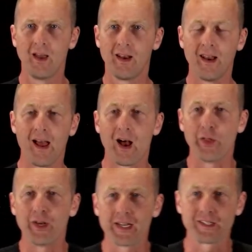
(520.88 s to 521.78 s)
Now, the
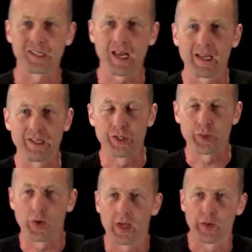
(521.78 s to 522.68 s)
next stage is
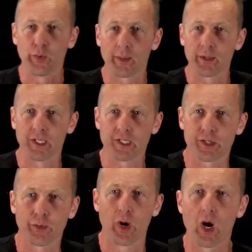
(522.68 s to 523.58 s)
where the rubber hits
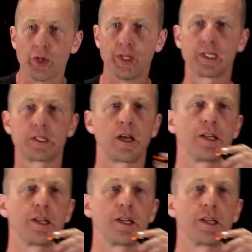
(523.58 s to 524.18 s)
the road. The next stage